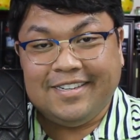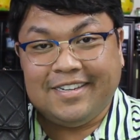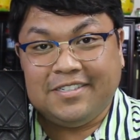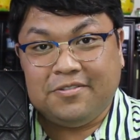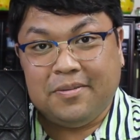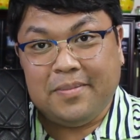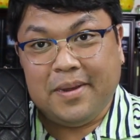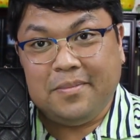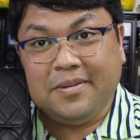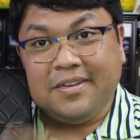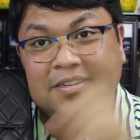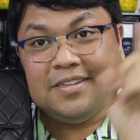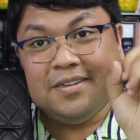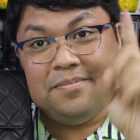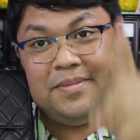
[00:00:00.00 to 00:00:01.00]
just
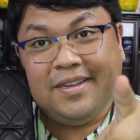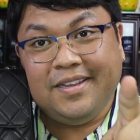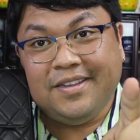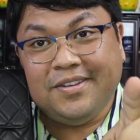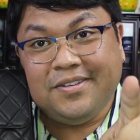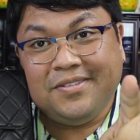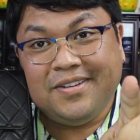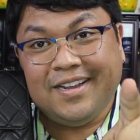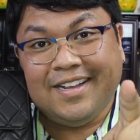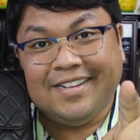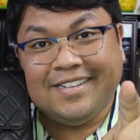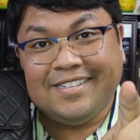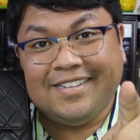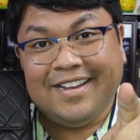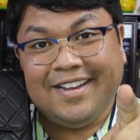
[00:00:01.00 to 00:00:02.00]
remember to be you
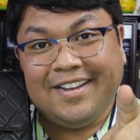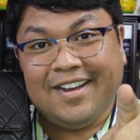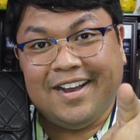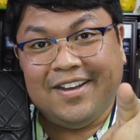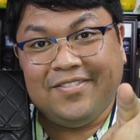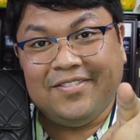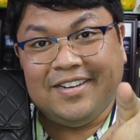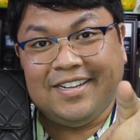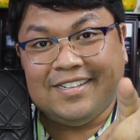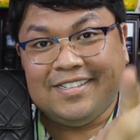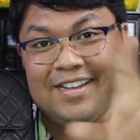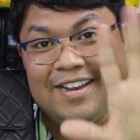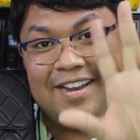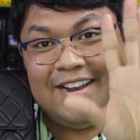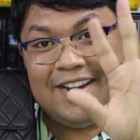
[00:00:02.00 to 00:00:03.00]
and stay confident.
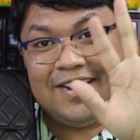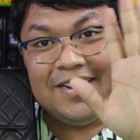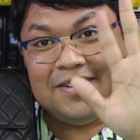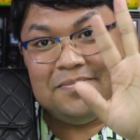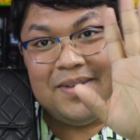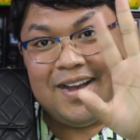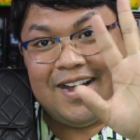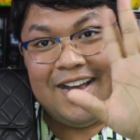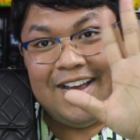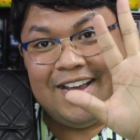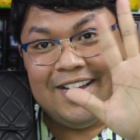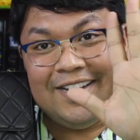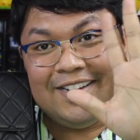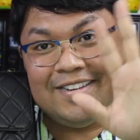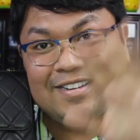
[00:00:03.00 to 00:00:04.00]
Take care.
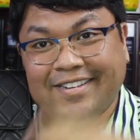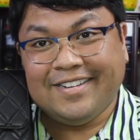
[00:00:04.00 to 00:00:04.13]
Goodbye.